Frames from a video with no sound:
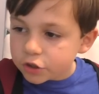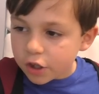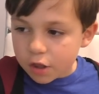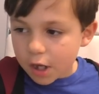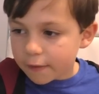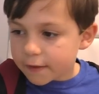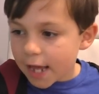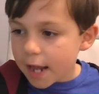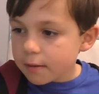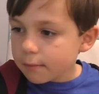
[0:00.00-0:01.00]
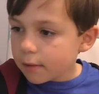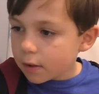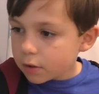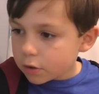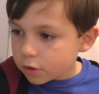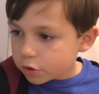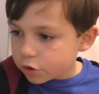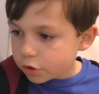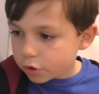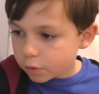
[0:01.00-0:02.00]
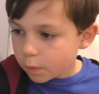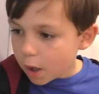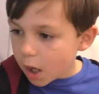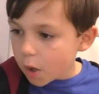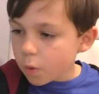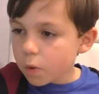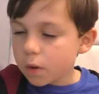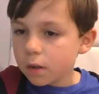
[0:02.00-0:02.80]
oh, just click on the 10. 2, oh,